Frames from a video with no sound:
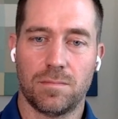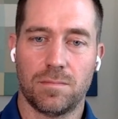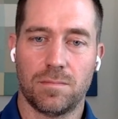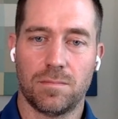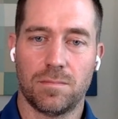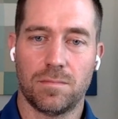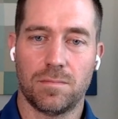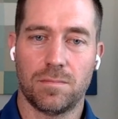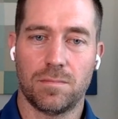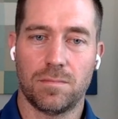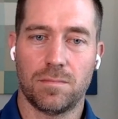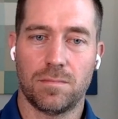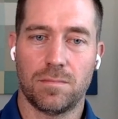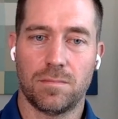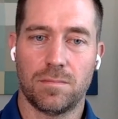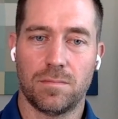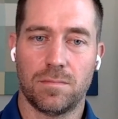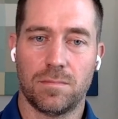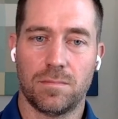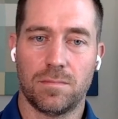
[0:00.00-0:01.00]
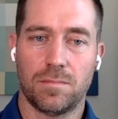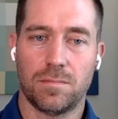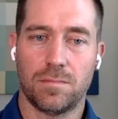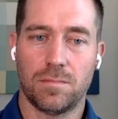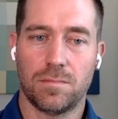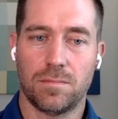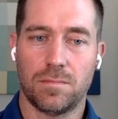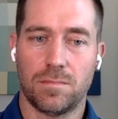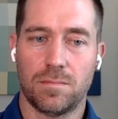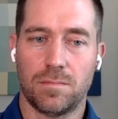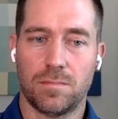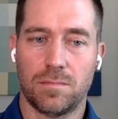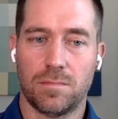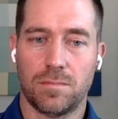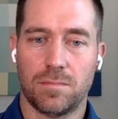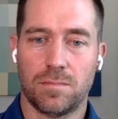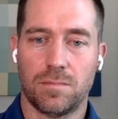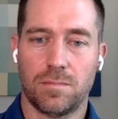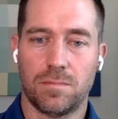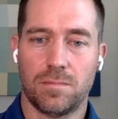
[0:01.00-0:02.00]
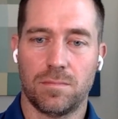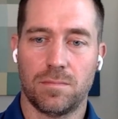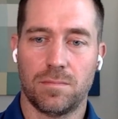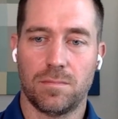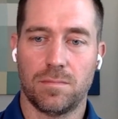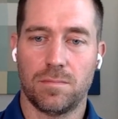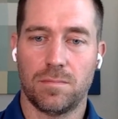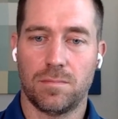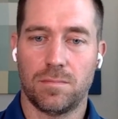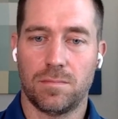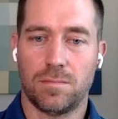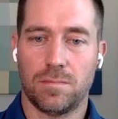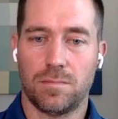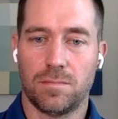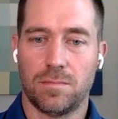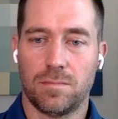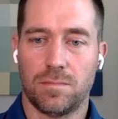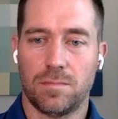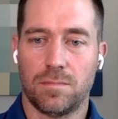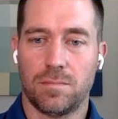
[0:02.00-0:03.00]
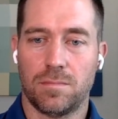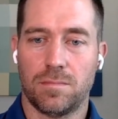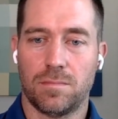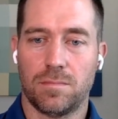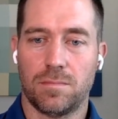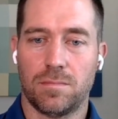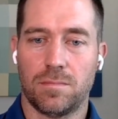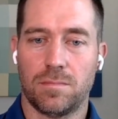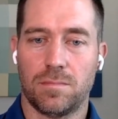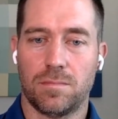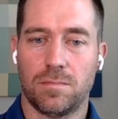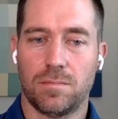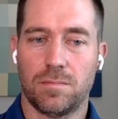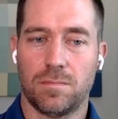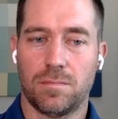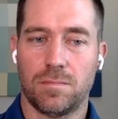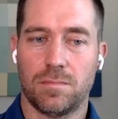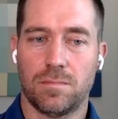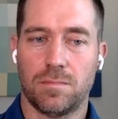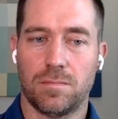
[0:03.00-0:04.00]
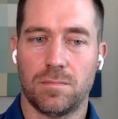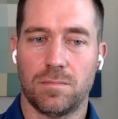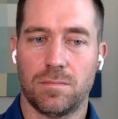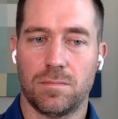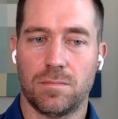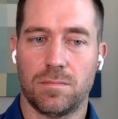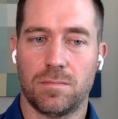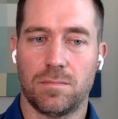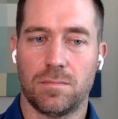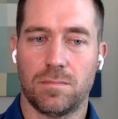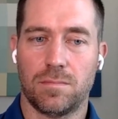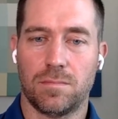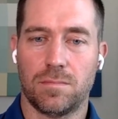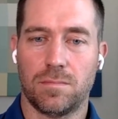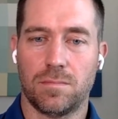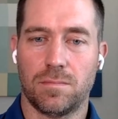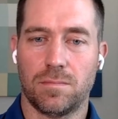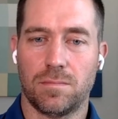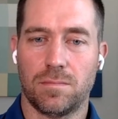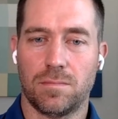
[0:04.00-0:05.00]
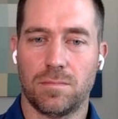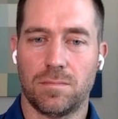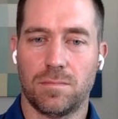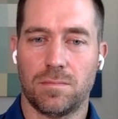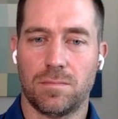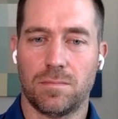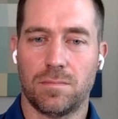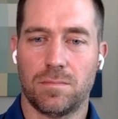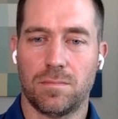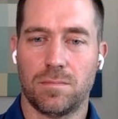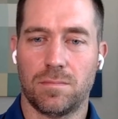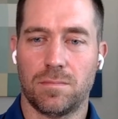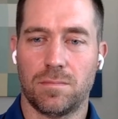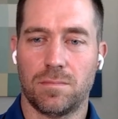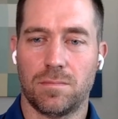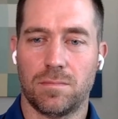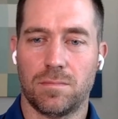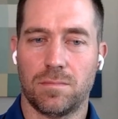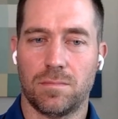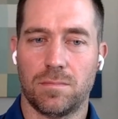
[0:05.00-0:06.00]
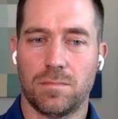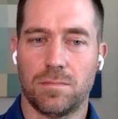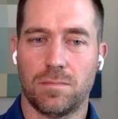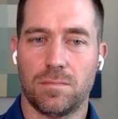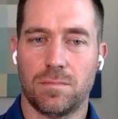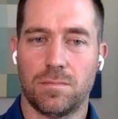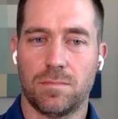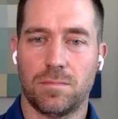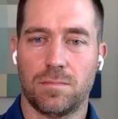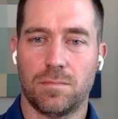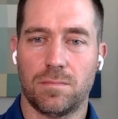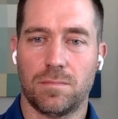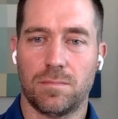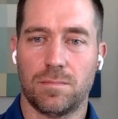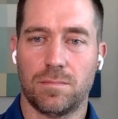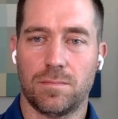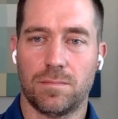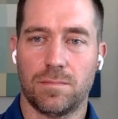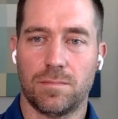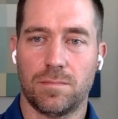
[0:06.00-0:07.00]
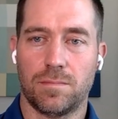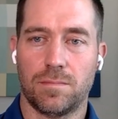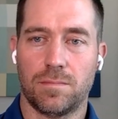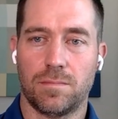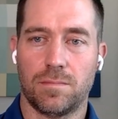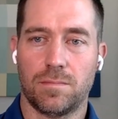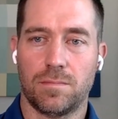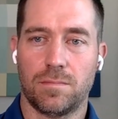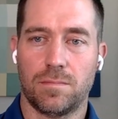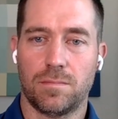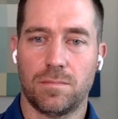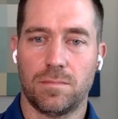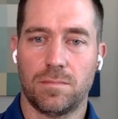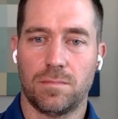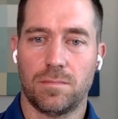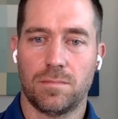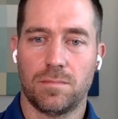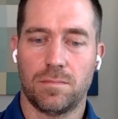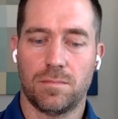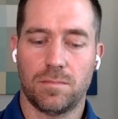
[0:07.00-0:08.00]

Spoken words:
No words are spoken by the person on screen.